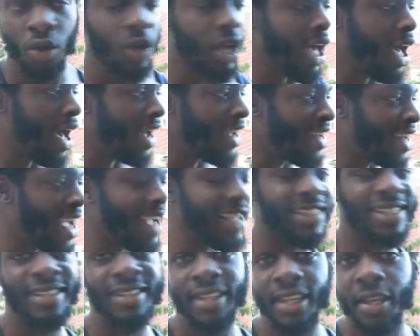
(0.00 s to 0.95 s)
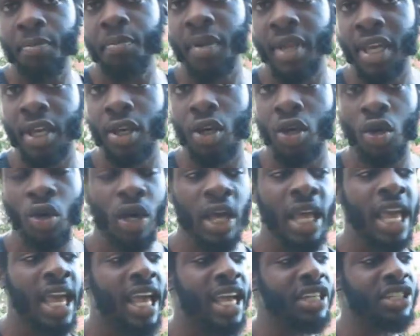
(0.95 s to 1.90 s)
a nice steep hill,
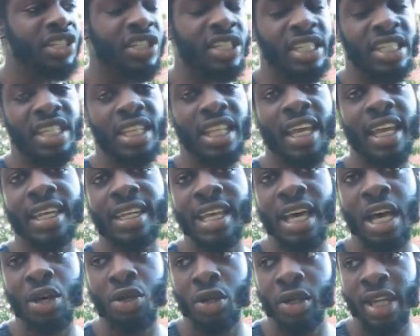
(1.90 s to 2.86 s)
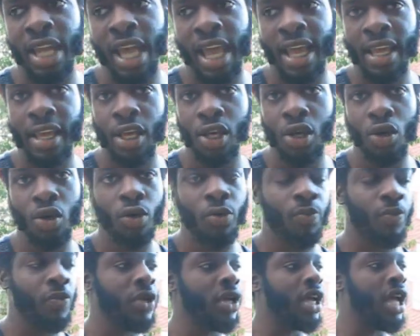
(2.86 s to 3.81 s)
and just lay down on that hill.
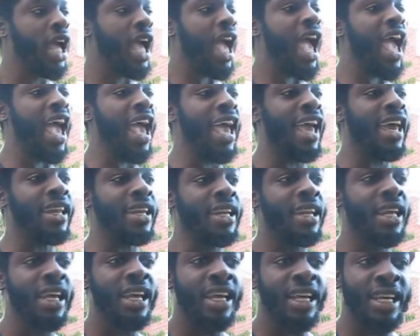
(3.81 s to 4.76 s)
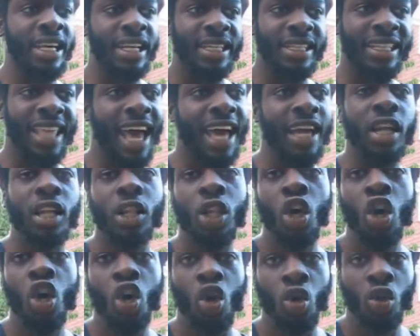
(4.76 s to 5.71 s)
And that
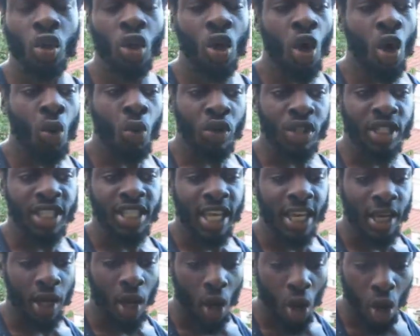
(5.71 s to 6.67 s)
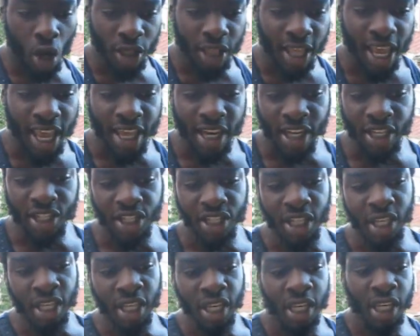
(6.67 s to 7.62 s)
alone will send all the
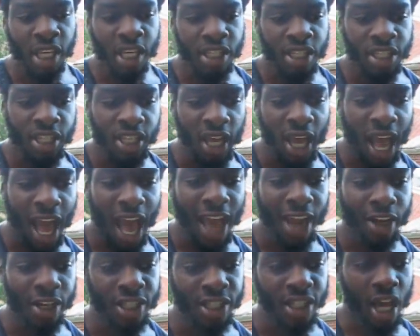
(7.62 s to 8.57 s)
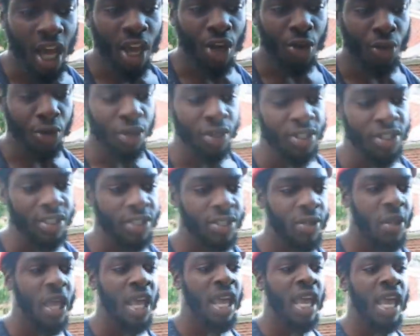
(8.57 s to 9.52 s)
energy to your higher chakras.
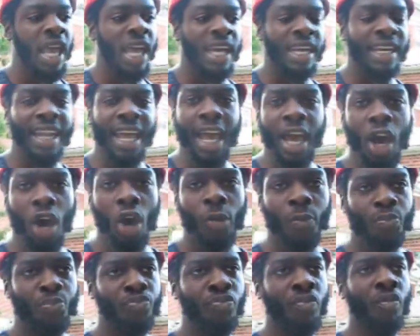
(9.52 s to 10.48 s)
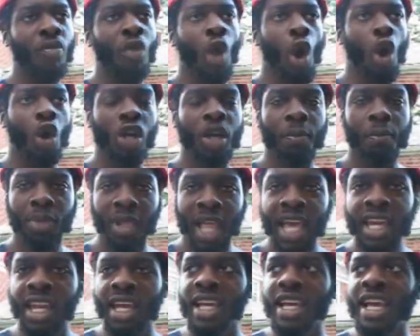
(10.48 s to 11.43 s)
Now, on the
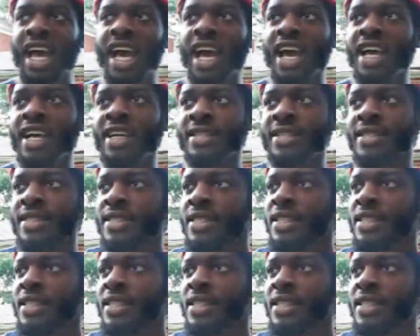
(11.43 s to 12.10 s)
planet, guys,